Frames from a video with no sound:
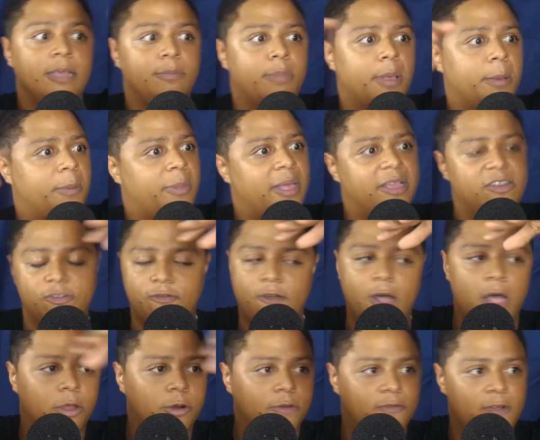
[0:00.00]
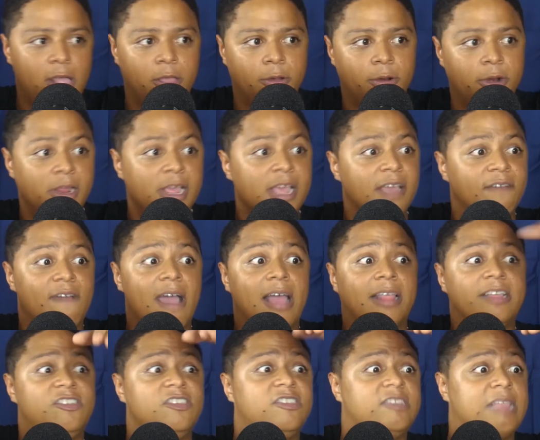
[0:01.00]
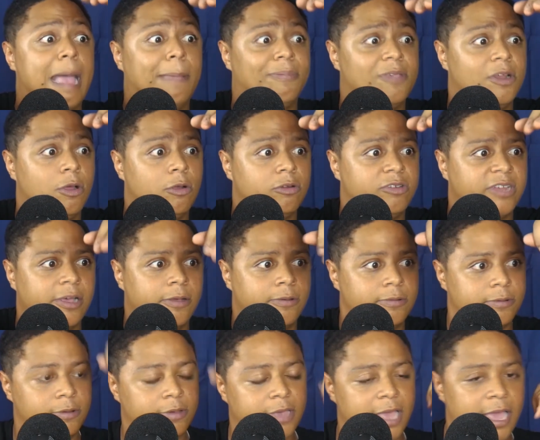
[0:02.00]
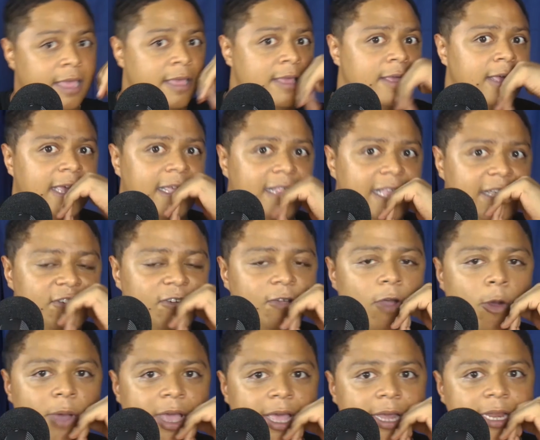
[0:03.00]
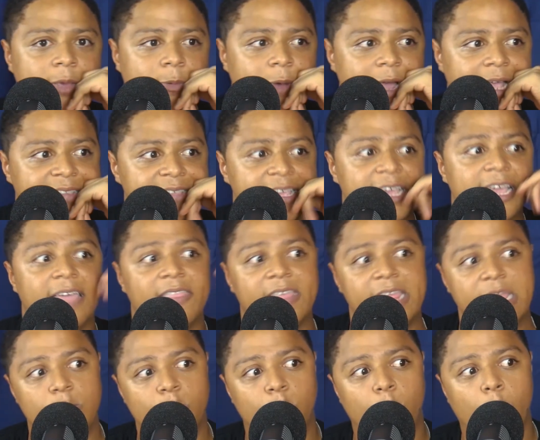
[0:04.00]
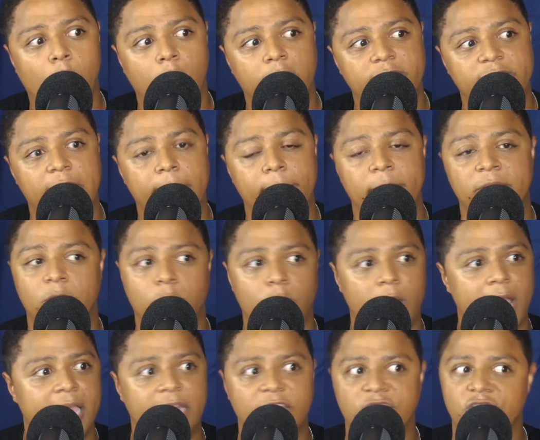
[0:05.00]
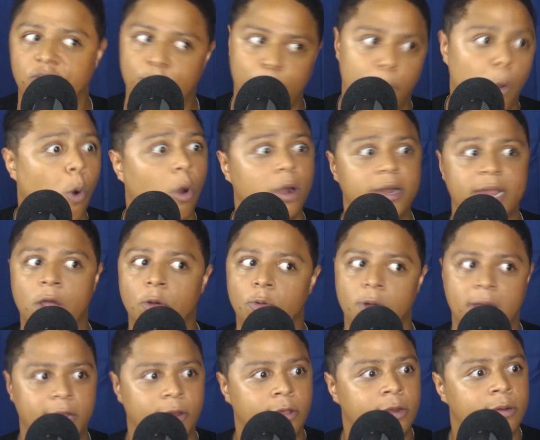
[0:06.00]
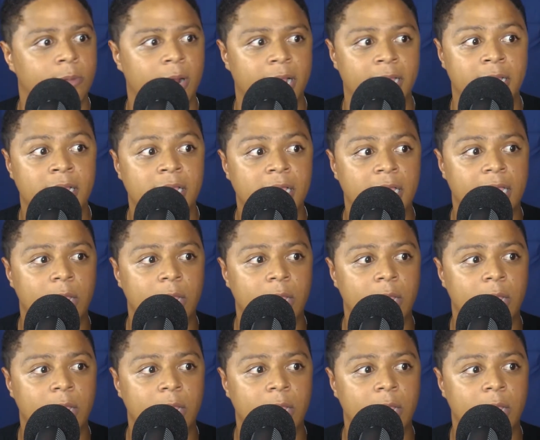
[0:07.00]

Blah, blah, blah. Just following her. Finally, she stops at a hotel, okay? He lets her go in. He waits. And then he walks up in the rain. It's just pouring down rain on him, right?